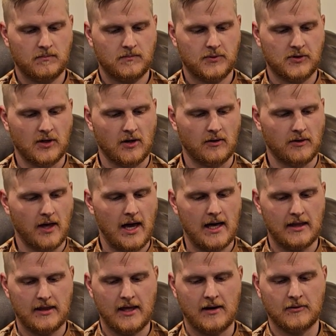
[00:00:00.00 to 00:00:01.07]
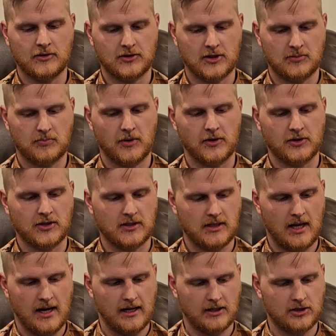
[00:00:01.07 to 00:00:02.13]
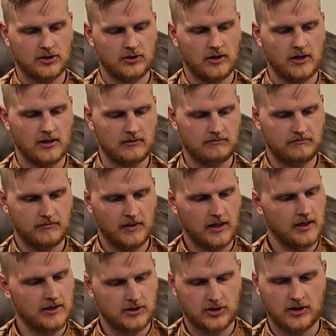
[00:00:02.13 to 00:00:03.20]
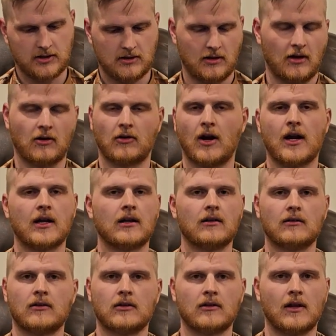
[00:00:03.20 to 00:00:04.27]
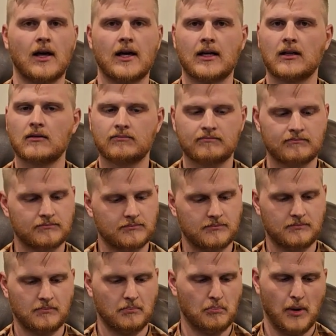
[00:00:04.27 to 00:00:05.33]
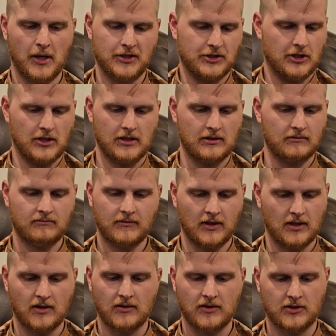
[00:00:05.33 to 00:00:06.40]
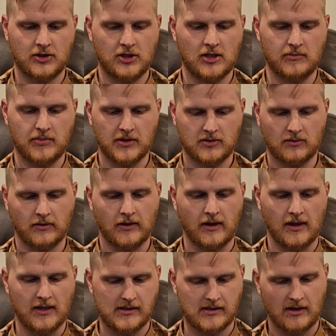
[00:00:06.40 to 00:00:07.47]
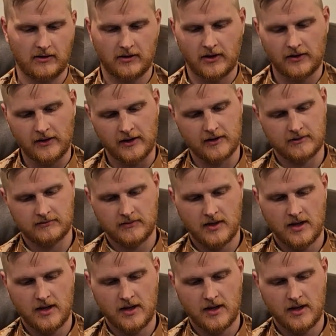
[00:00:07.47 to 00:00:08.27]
So that was just purchased extra, and it's just their regular like budget, you know, the cheapest one that they sell on there.